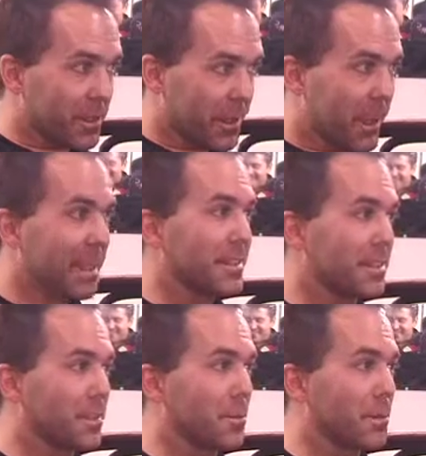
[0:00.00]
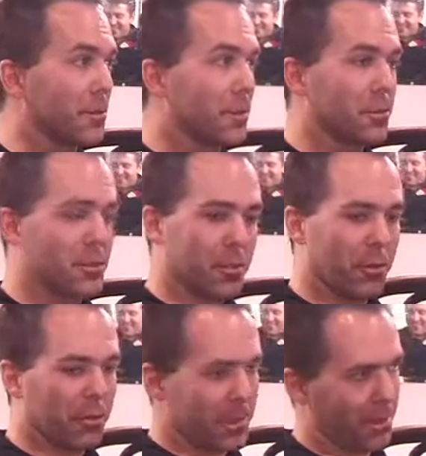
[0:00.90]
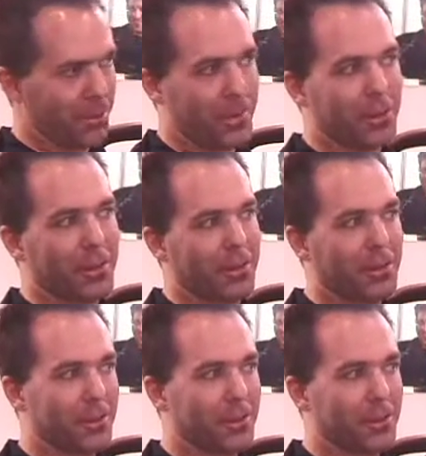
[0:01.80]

connect to them, if you don't show them something